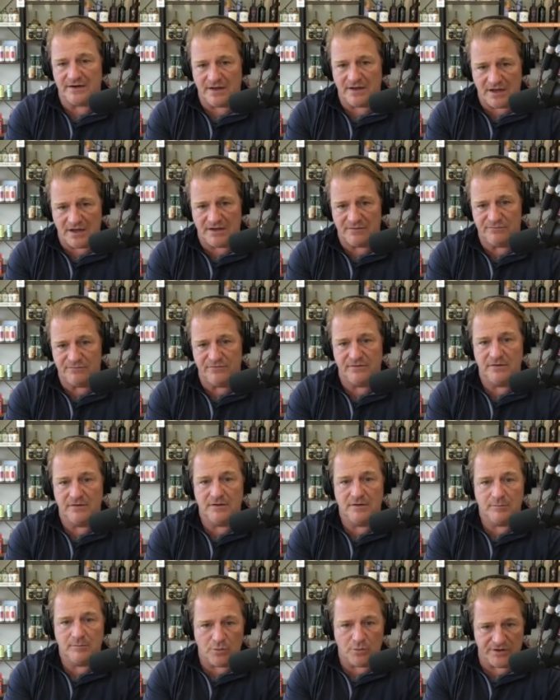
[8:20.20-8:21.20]
of
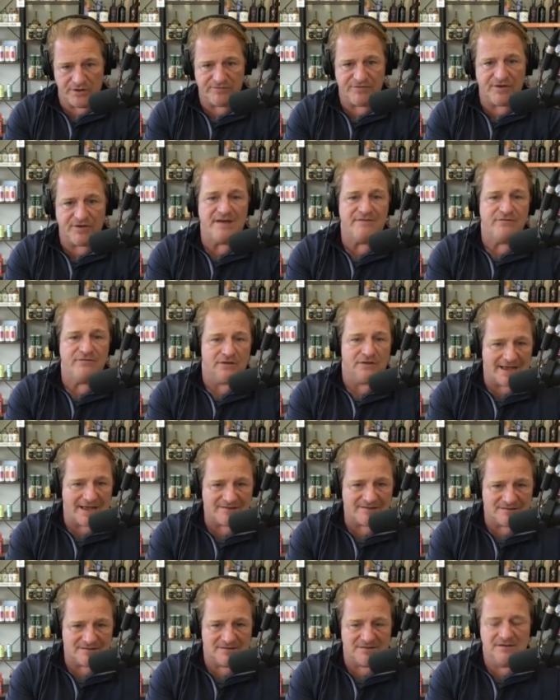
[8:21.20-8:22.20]
0.5 or
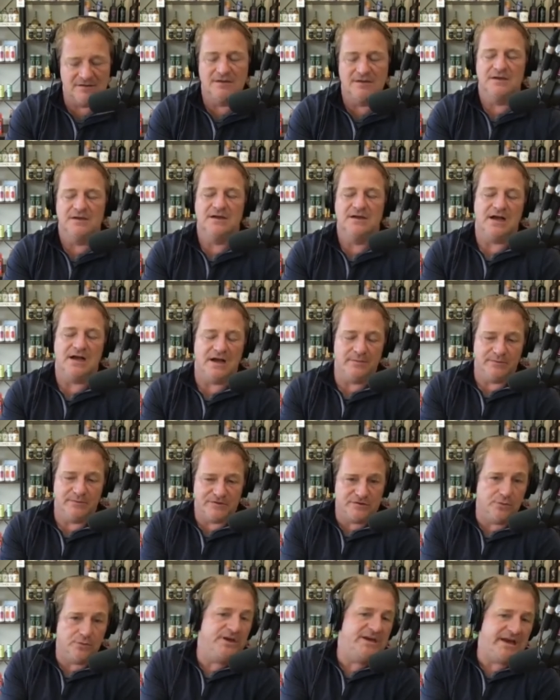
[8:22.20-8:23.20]
less. Um,
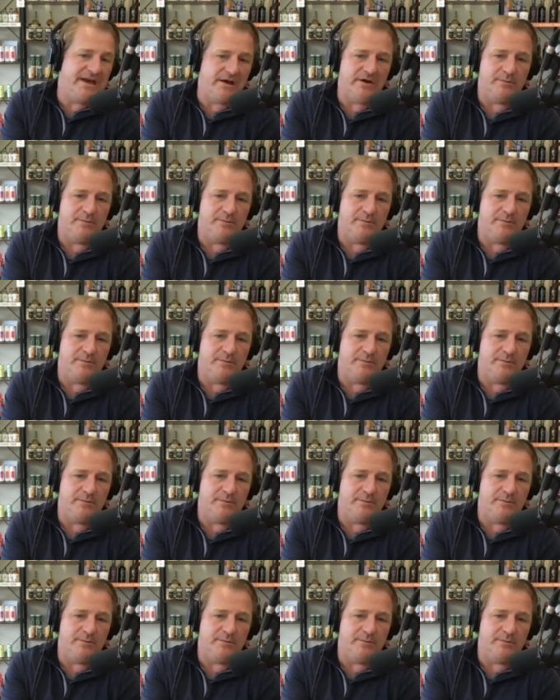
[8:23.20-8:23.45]
which, so we carry which